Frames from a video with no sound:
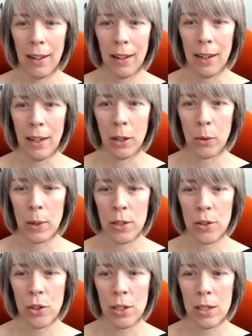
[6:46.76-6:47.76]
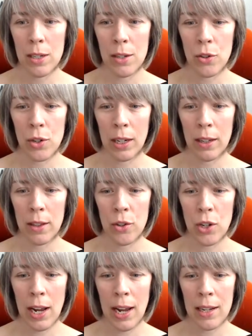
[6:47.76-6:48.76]
Any questions? Check in the
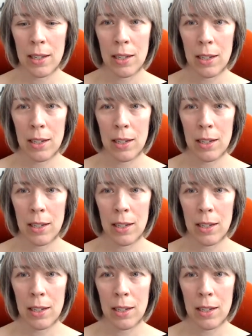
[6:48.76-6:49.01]
chat.